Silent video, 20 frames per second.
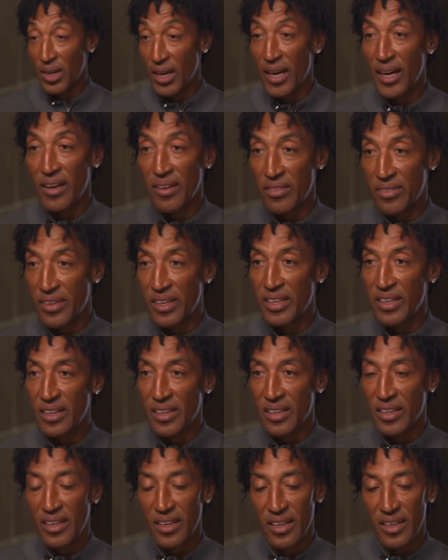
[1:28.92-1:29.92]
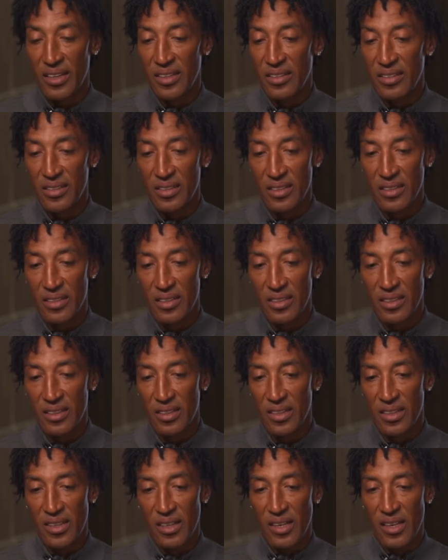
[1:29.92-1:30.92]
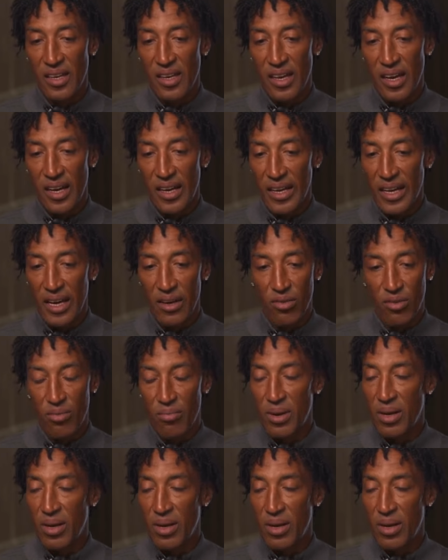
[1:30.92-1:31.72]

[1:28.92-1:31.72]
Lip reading: say this. Like I said, there's a lot to